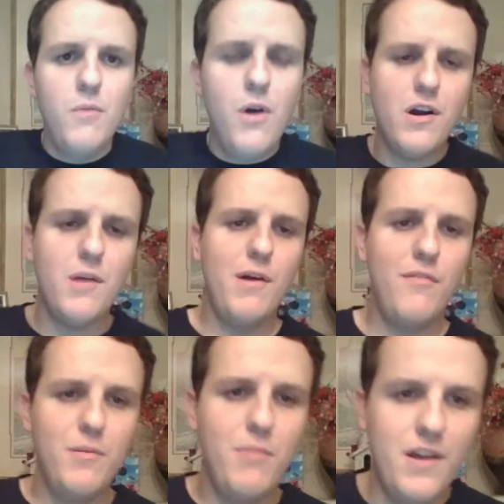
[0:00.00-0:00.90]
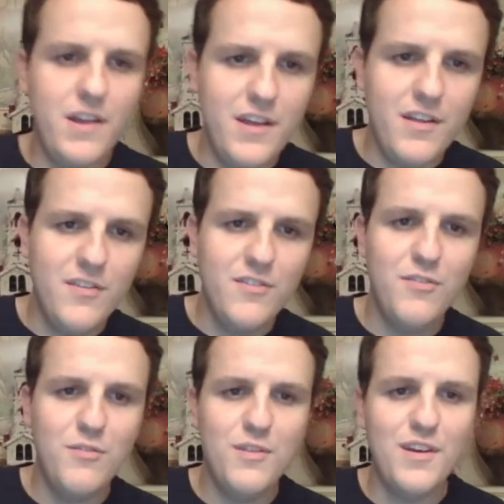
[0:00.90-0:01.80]
Welcome, everybody,
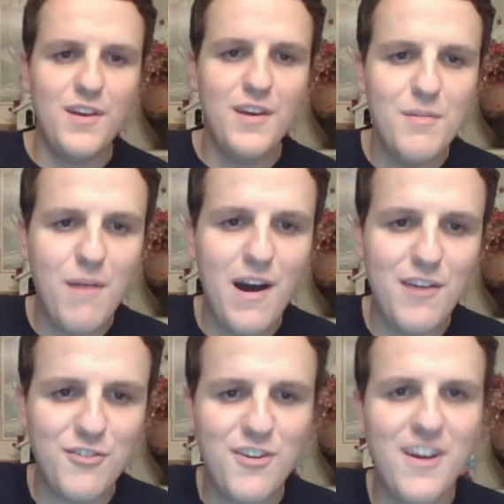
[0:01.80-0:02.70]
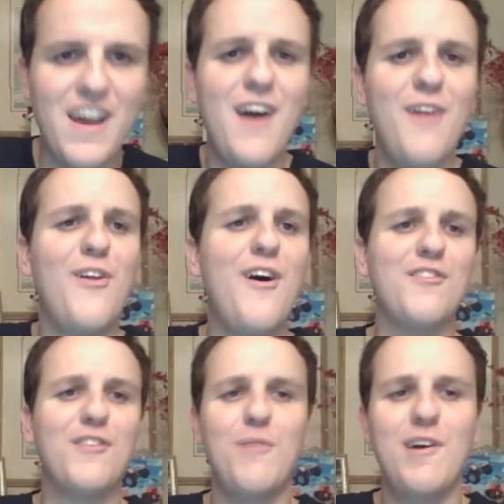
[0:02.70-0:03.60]
to the Monster Truck
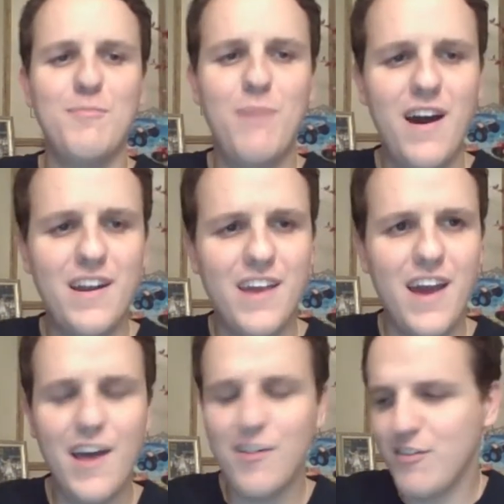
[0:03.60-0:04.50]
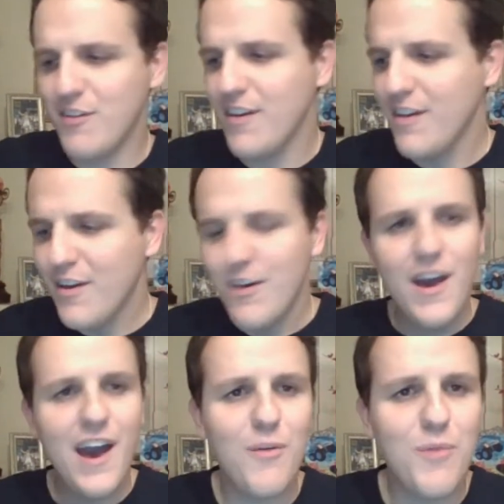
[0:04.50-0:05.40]
Outlaws of the West podcast.
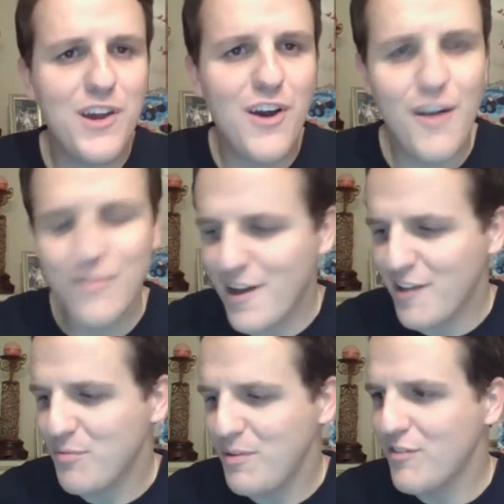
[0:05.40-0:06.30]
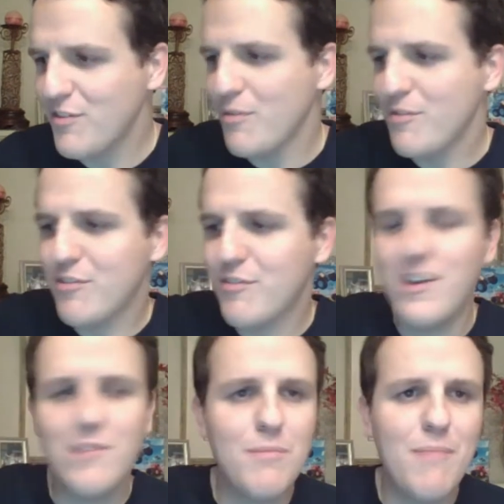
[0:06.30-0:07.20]
Had a week off last week, so it's
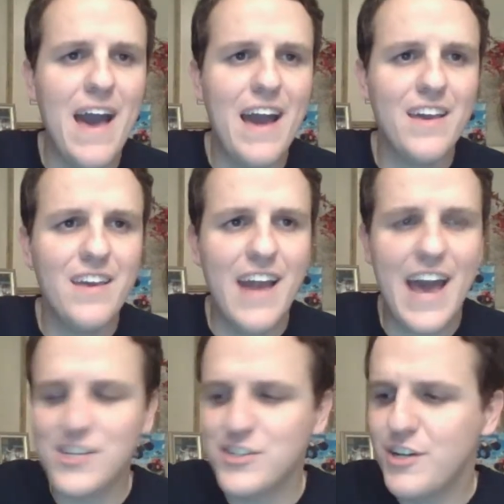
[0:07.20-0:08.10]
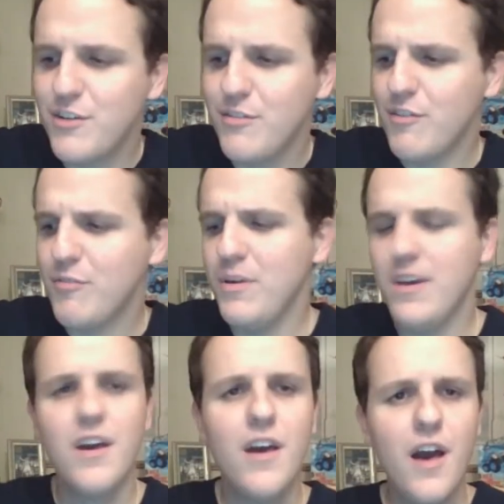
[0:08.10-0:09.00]
great to be back in action here this
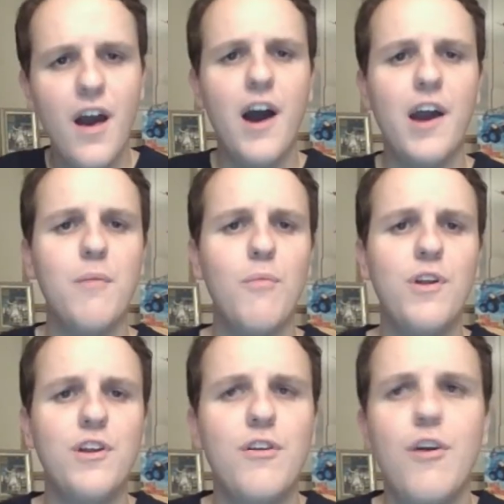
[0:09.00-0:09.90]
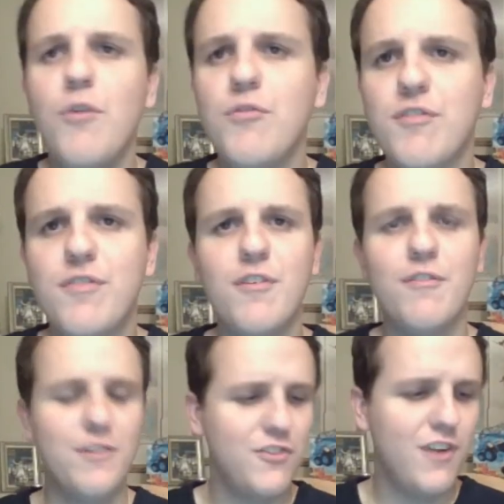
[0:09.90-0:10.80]
week. I am one of your hosts, Phil
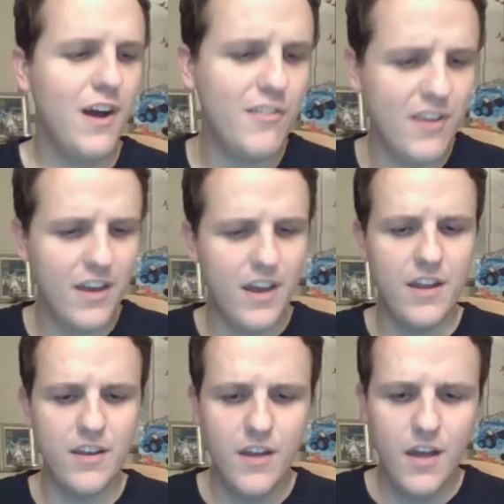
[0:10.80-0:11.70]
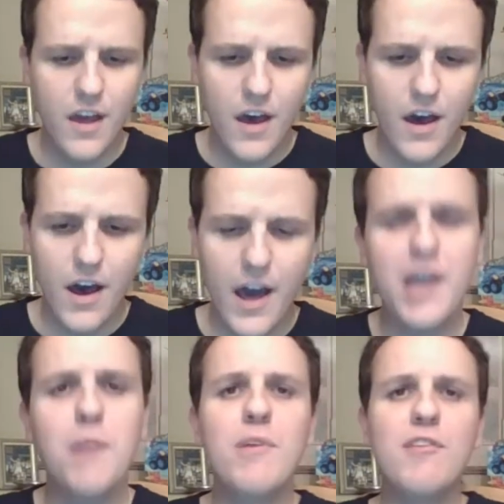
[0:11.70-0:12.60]
Vicinanza, and I
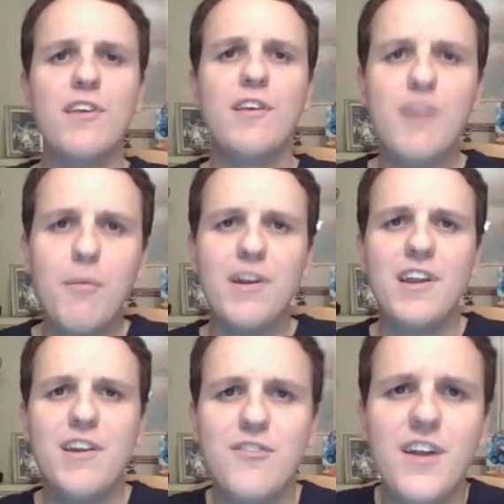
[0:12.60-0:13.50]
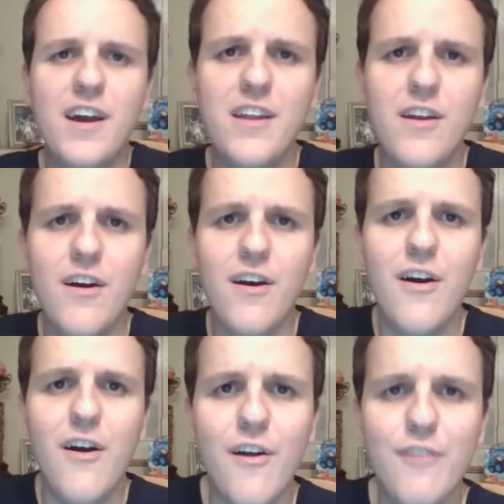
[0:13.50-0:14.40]
am missing somebody here tonight.
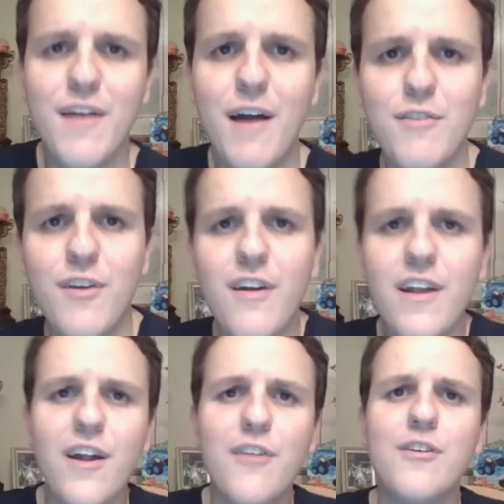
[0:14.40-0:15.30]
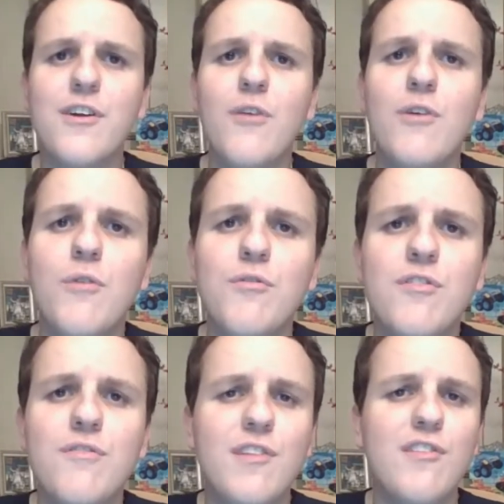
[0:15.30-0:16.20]
Our founder and other
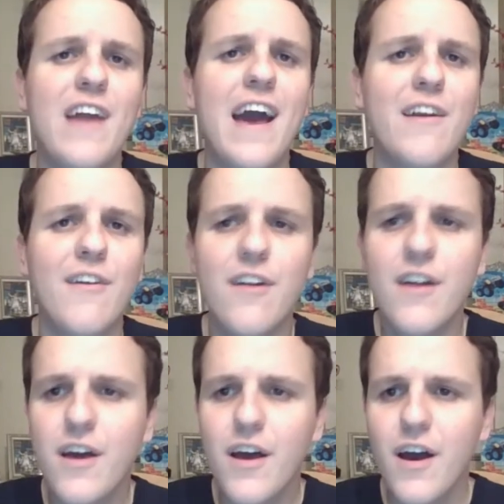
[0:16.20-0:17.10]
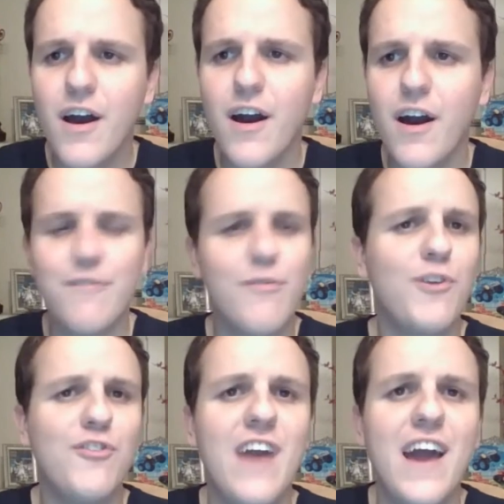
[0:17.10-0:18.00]
co-host, Vincent Acker,
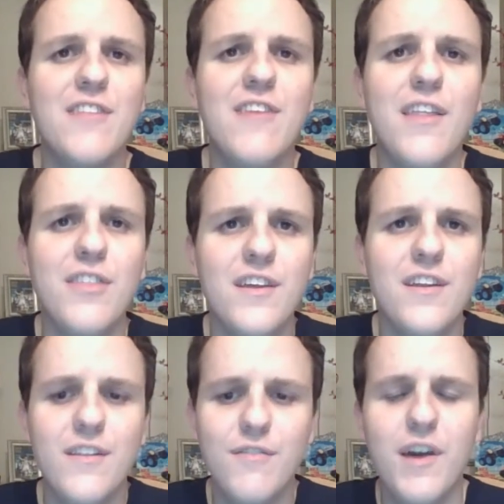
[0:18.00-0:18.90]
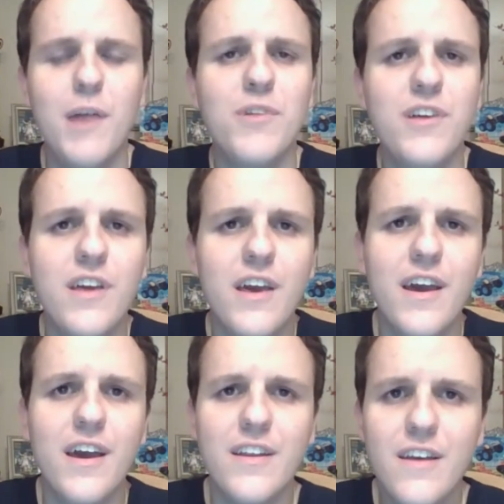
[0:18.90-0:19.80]
unfortunately had a death in the family
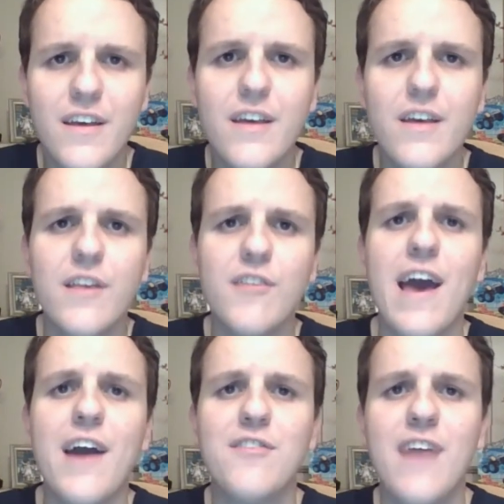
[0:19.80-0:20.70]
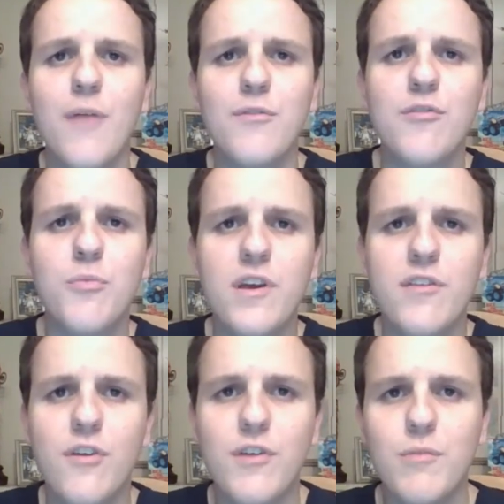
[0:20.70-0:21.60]
and is out of town this week,
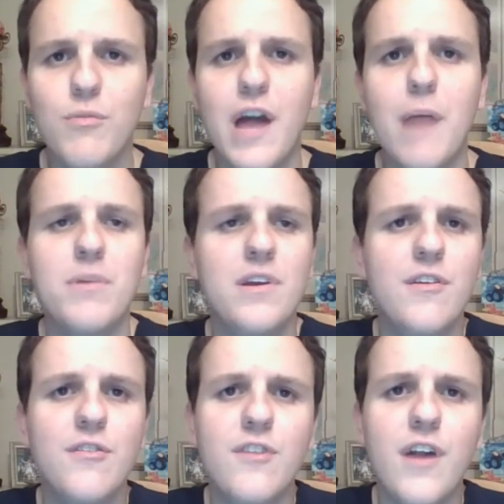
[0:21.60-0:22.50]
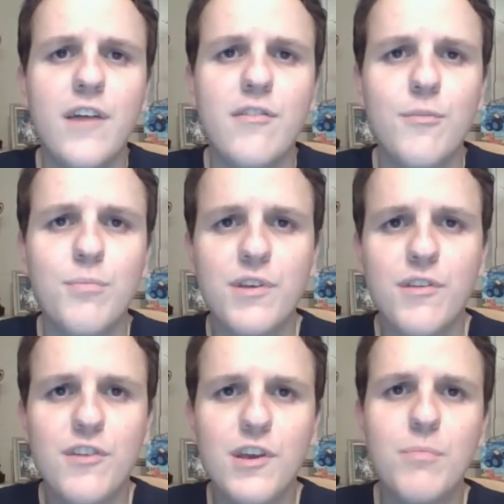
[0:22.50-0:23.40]
so he will not be here tonight. So
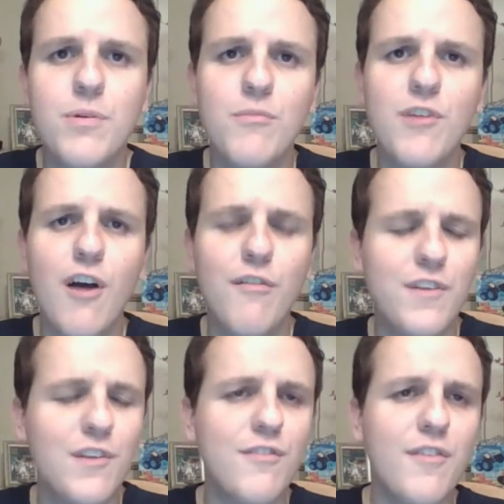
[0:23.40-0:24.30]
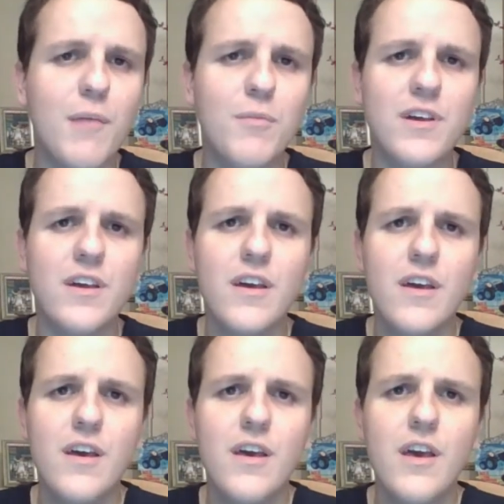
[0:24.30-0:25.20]
please keep himself and his family
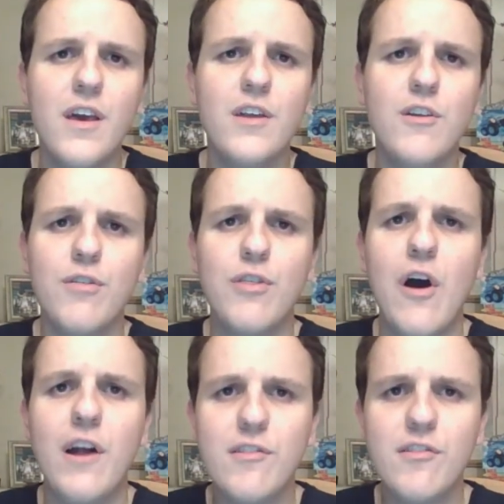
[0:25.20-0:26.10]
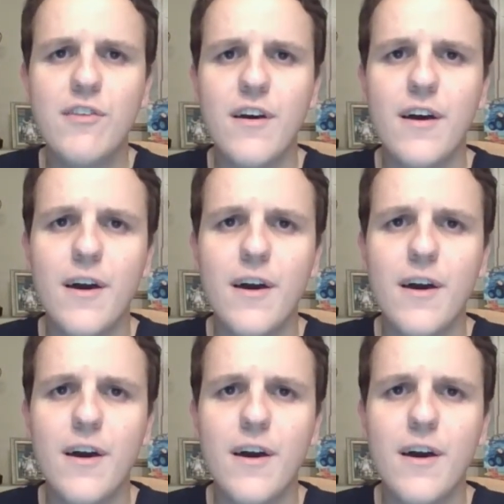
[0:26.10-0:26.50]
in your thoughts